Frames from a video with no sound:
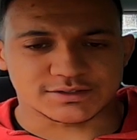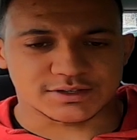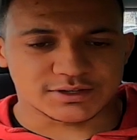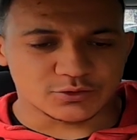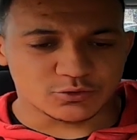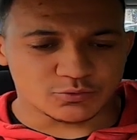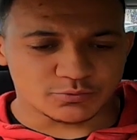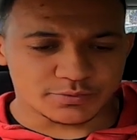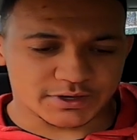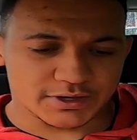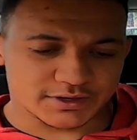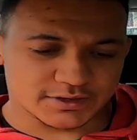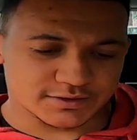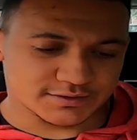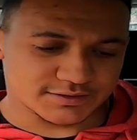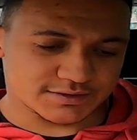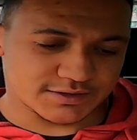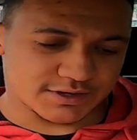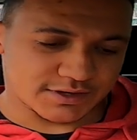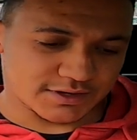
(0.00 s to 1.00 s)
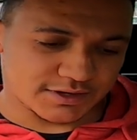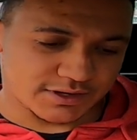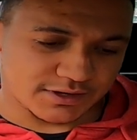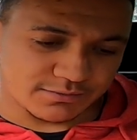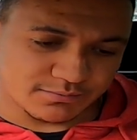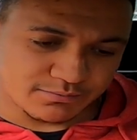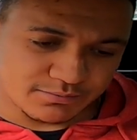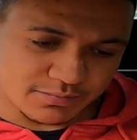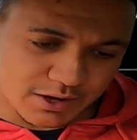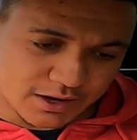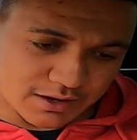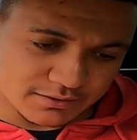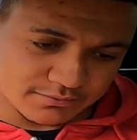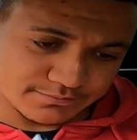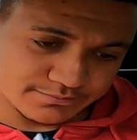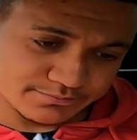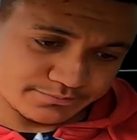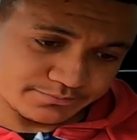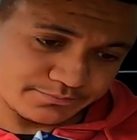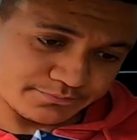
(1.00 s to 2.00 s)
little bit concerning, but
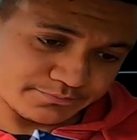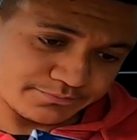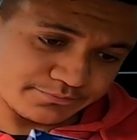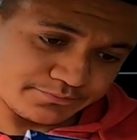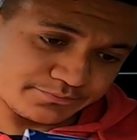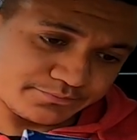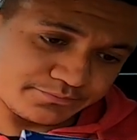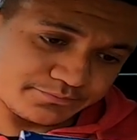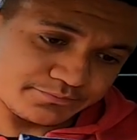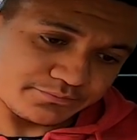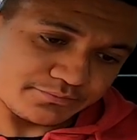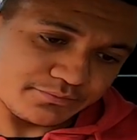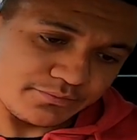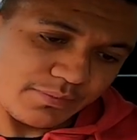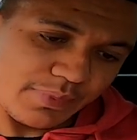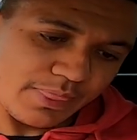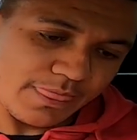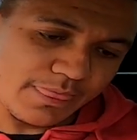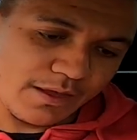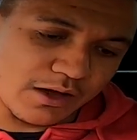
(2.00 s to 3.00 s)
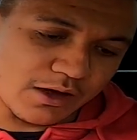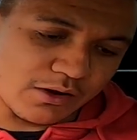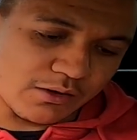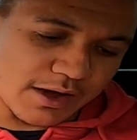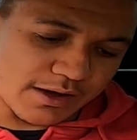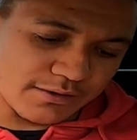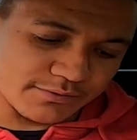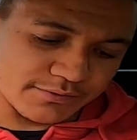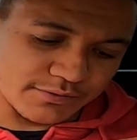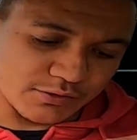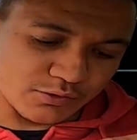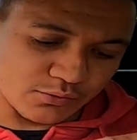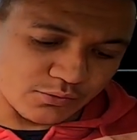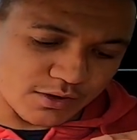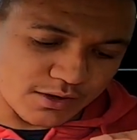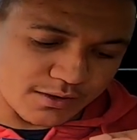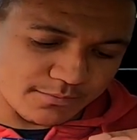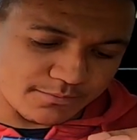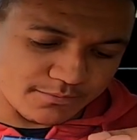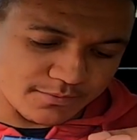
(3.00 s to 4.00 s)
I'll have
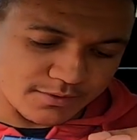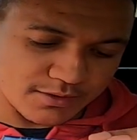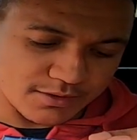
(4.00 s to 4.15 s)
to